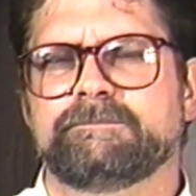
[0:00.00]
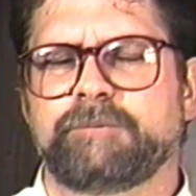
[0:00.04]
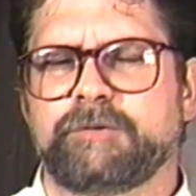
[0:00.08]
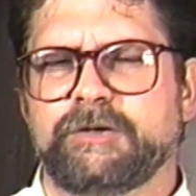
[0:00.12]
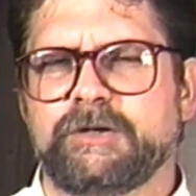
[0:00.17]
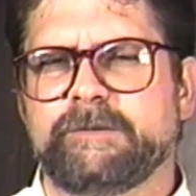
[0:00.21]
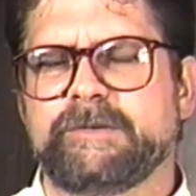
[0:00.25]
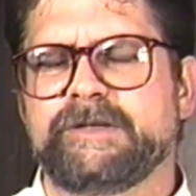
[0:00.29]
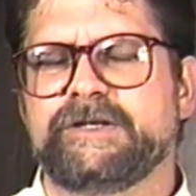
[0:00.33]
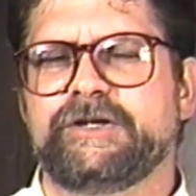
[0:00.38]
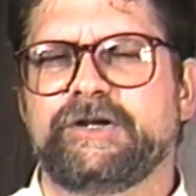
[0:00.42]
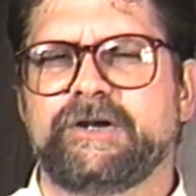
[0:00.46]
put
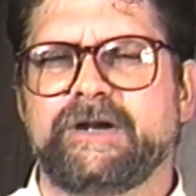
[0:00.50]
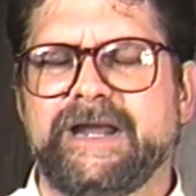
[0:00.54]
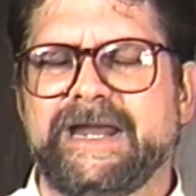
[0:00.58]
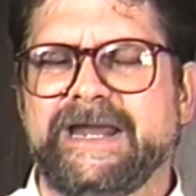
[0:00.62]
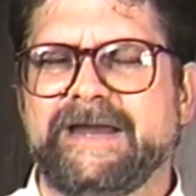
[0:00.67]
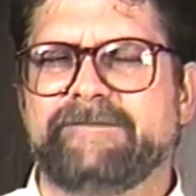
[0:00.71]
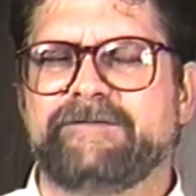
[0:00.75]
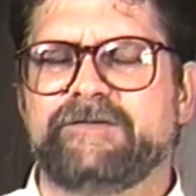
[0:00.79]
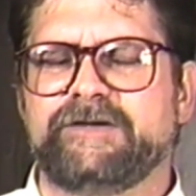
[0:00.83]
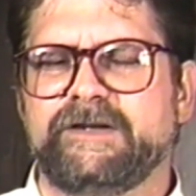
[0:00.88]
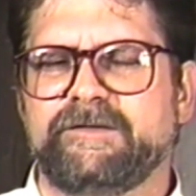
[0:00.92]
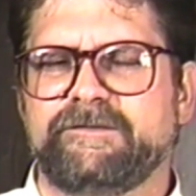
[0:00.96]
them in your,
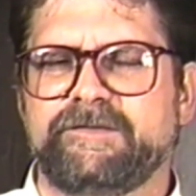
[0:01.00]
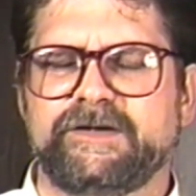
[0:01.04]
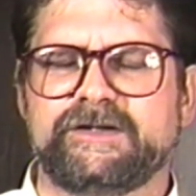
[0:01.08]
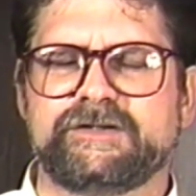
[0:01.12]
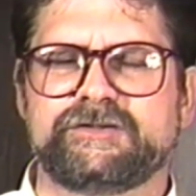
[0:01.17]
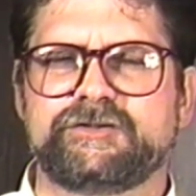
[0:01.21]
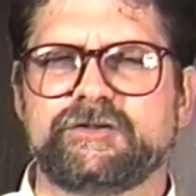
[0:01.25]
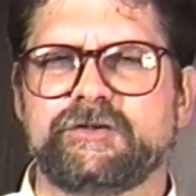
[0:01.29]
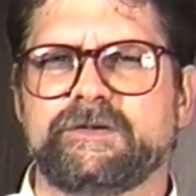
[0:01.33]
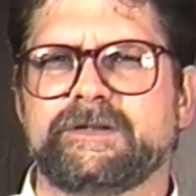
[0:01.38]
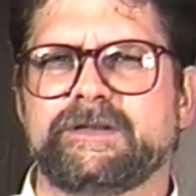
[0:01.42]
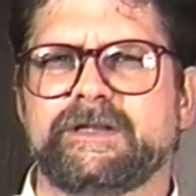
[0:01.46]
after you
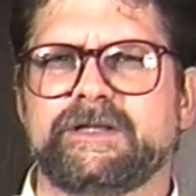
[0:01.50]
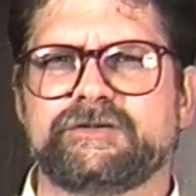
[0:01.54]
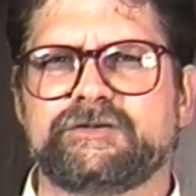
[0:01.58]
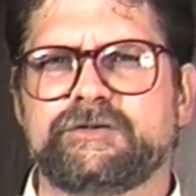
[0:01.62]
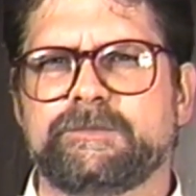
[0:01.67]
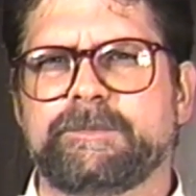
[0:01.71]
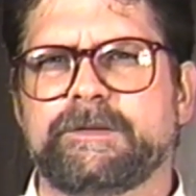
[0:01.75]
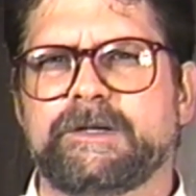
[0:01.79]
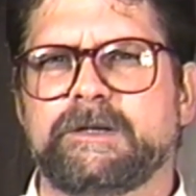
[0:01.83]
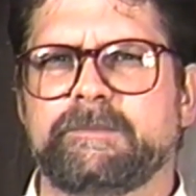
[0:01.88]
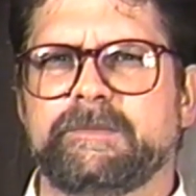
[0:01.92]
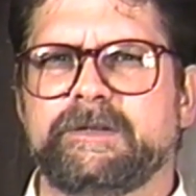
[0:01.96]
finish doing this,
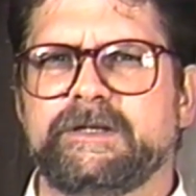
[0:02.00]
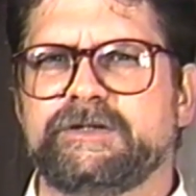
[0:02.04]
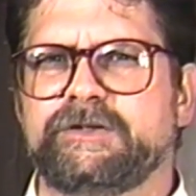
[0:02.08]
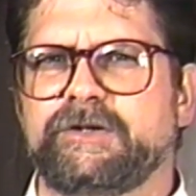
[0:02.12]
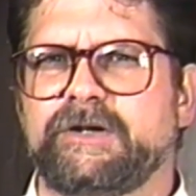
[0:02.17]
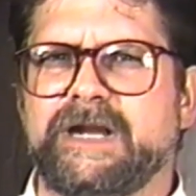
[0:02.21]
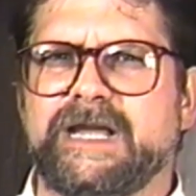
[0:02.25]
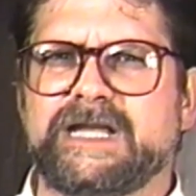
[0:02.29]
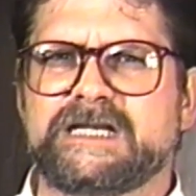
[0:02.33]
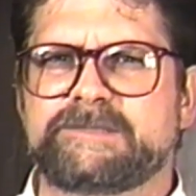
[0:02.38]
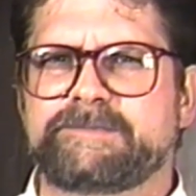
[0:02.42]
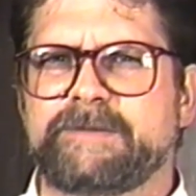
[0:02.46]
you put them in
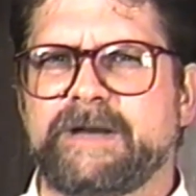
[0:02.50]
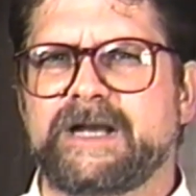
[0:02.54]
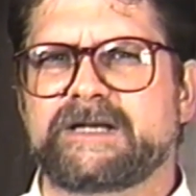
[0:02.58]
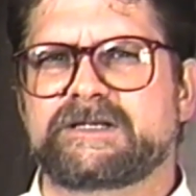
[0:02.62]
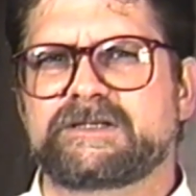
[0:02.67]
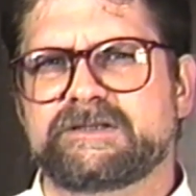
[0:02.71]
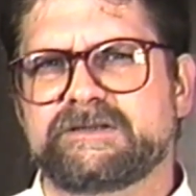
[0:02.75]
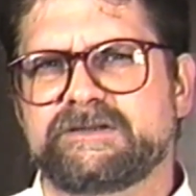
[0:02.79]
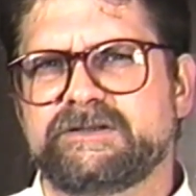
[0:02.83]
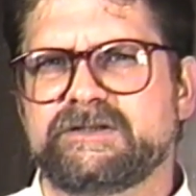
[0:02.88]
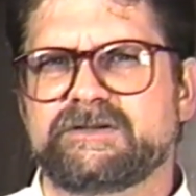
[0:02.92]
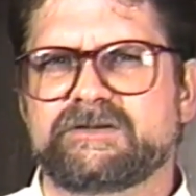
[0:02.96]
your ice
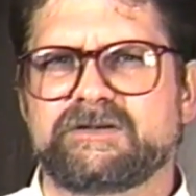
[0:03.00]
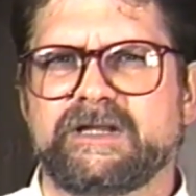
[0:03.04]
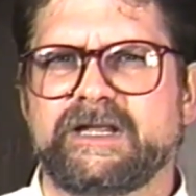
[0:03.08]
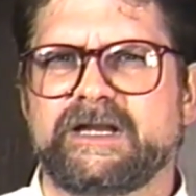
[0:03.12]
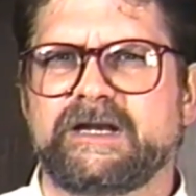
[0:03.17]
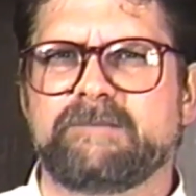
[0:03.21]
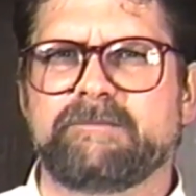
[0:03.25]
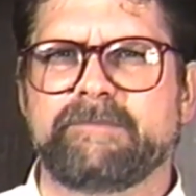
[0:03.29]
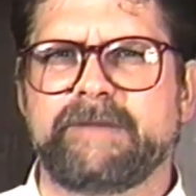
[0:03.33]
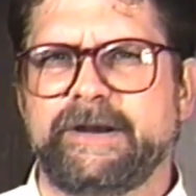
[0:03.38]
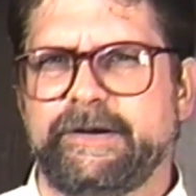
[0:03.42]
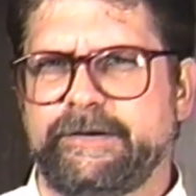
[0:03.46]
box and just
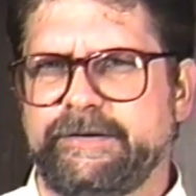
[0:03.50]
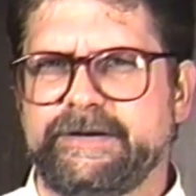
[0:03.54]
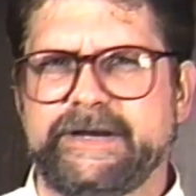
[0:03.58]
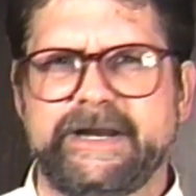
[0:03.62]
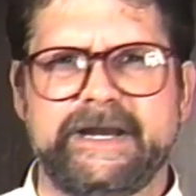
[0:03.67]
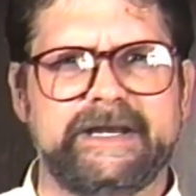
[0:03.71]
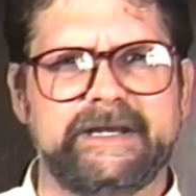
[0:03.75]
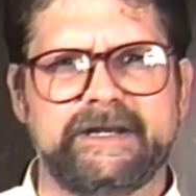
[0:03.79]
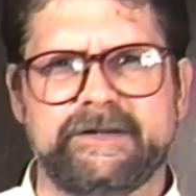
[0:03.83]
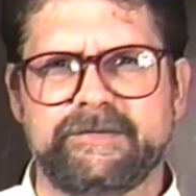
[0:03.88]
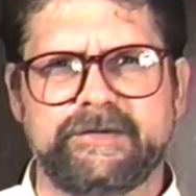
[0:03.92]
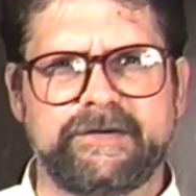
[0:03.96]
let them
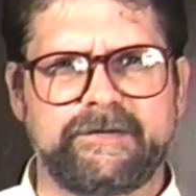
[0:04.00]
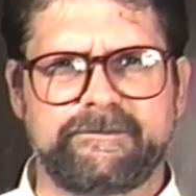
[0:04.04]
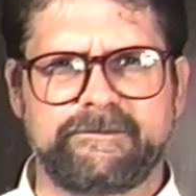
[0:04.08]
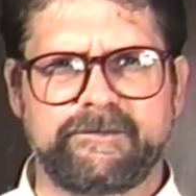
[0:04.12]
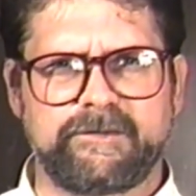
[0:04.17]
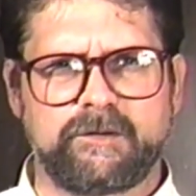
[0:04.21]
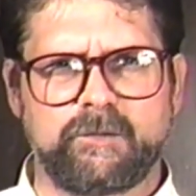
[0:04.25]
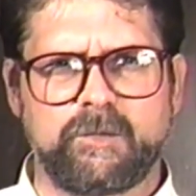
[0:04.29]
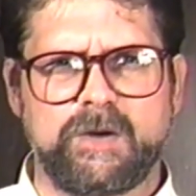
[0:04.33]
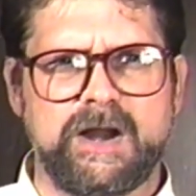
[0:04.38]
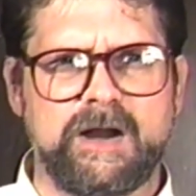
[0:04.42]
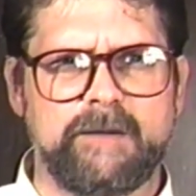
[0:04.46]
marinate in there
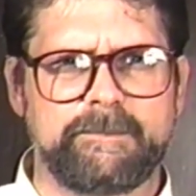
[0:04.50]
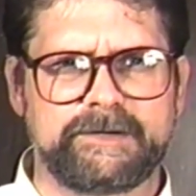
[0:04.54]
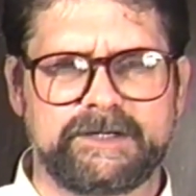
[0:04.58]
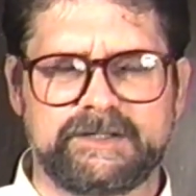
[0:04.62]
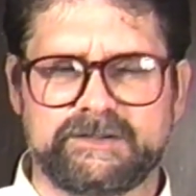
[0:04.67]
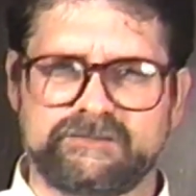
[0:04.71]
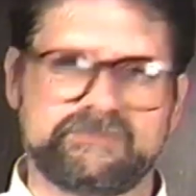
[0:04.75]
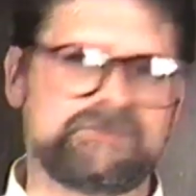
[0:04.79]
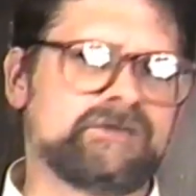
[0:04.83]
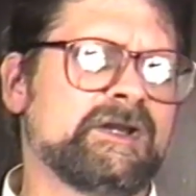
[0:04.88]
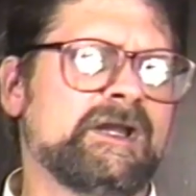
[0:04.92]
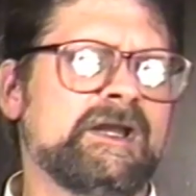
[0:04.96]
for a while
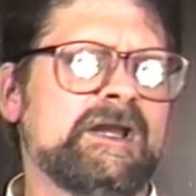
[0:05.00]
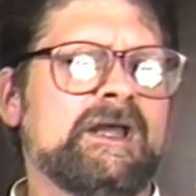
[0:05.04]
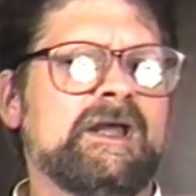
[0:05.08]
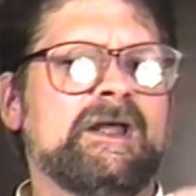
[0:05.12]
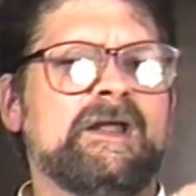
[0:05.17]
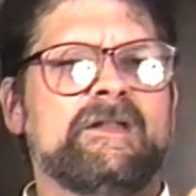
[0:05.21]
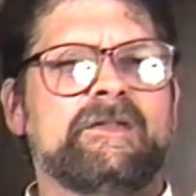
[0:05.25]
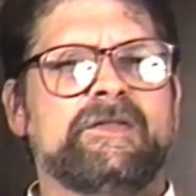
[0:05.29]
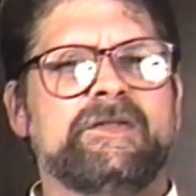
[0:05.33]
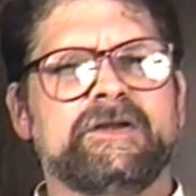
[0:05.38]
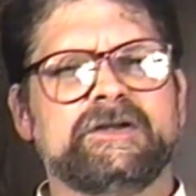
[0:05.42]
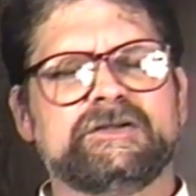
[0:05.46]
because
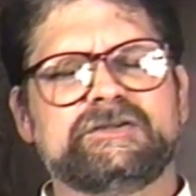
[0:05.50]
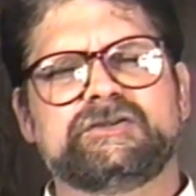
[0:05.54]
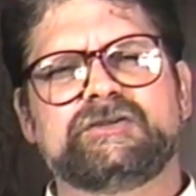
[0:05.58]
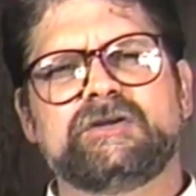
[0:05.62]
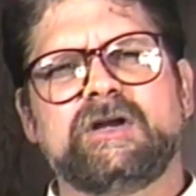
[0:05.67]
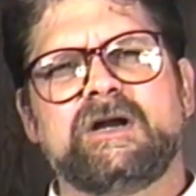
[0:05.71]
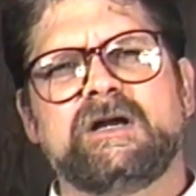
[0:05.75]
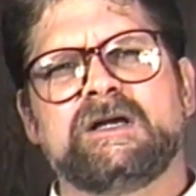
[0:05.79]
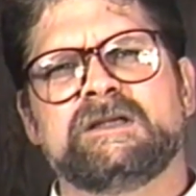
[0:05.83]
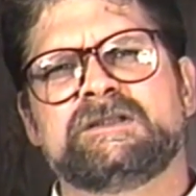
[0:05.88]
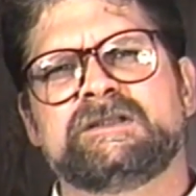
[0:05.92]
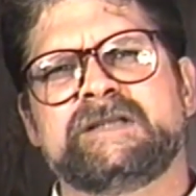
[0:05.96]
this
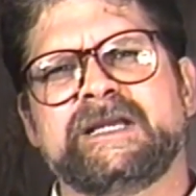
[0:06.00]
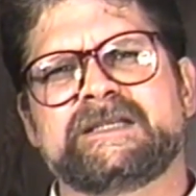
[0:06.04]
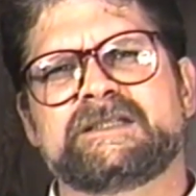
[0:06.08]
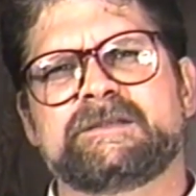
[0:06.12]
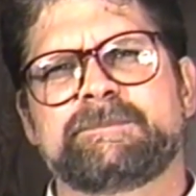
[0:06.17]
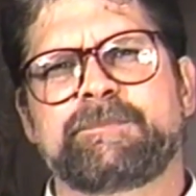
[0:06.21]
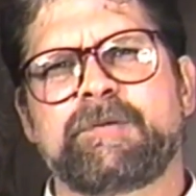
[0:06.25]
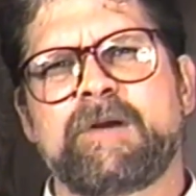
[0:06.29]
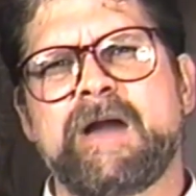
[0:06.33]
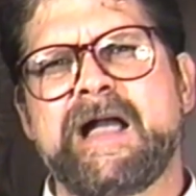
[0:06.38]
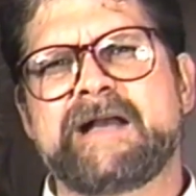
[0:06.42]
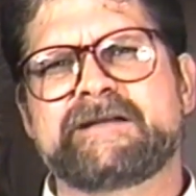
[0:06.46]
sauce takes
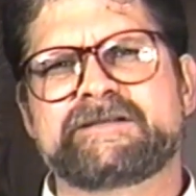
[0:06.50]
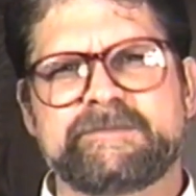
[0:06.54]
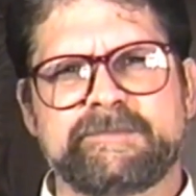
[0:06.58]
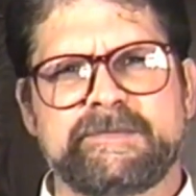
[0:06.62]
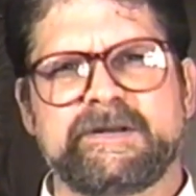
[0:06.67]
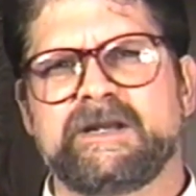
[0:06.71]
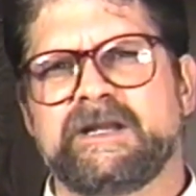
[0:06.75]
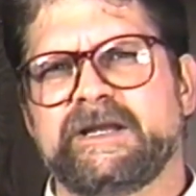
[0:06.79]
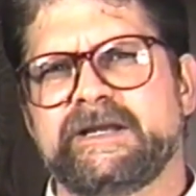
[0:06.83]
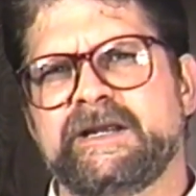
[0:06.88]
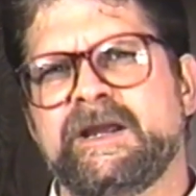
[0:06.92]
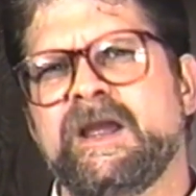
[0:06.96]

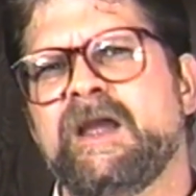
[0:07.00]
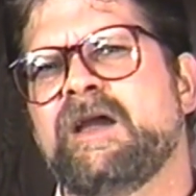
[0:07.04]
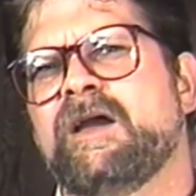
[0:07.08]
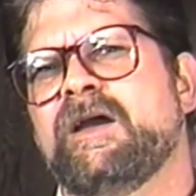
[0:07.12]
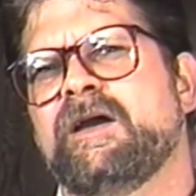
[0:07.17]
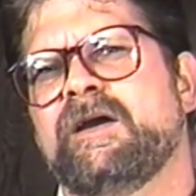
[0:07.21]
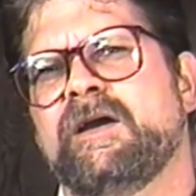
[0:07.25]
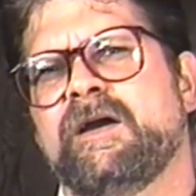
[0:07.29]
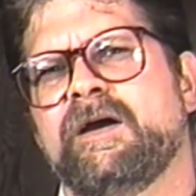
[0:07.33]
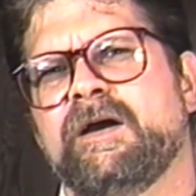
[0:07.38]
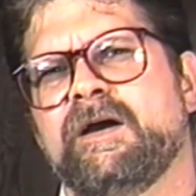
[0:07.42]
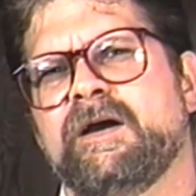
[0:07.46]
approximately
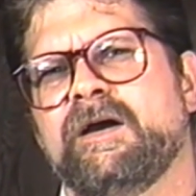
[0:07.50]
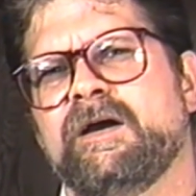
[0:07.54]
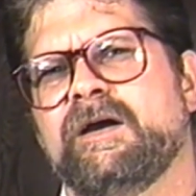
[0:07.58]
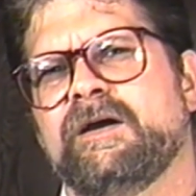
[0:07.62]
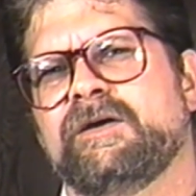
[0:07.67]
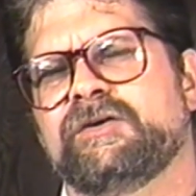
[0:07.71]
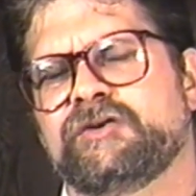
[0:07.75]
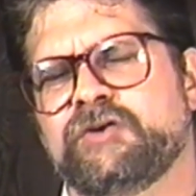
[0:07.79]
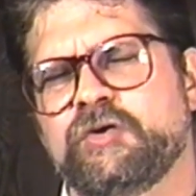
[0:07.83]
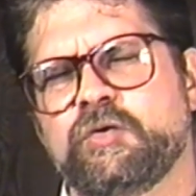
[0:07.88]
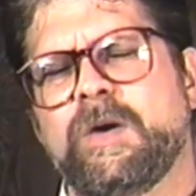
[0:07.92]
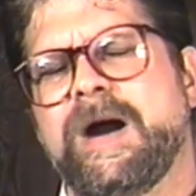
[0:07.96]

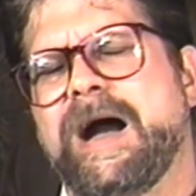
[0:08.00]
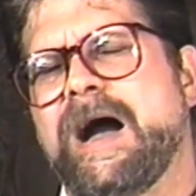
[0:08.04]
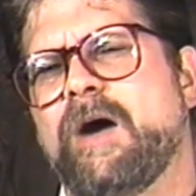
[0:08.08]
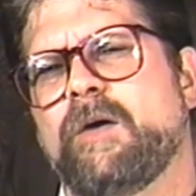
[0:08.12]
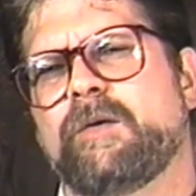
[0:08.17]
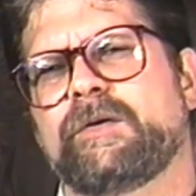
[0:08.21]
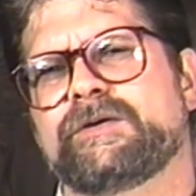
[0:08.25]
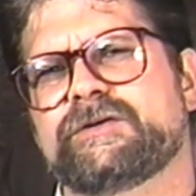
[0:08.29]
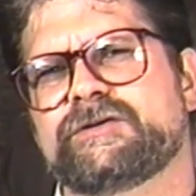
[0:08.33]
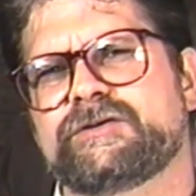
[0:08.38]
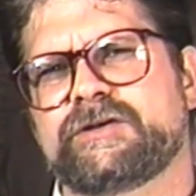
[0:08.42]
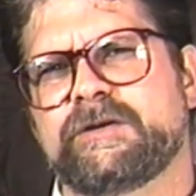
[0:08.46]
two
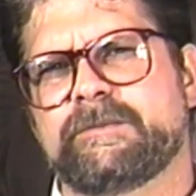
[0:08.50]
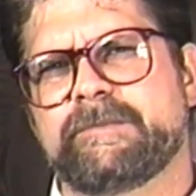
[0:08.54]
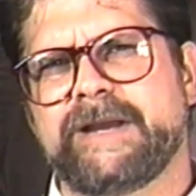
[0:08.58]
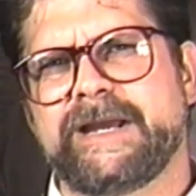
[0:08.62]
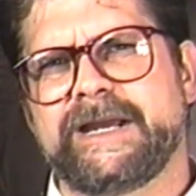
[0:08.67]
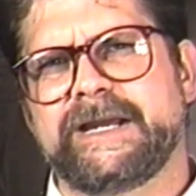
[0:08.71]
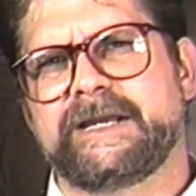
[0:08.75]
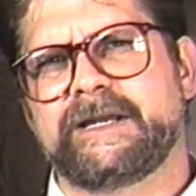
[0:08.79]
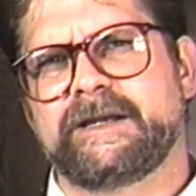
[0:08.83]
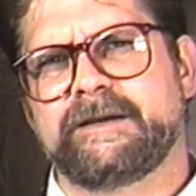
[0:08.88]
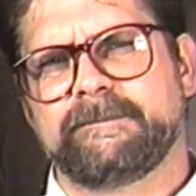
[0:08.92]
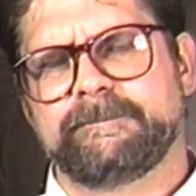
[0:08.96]
hours to
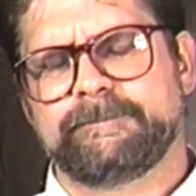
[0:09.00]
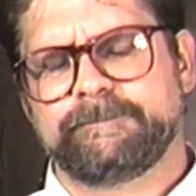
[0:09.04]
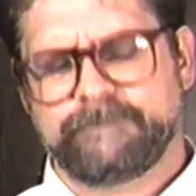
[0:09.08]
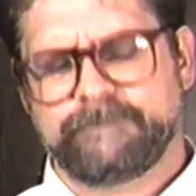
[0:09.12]
make.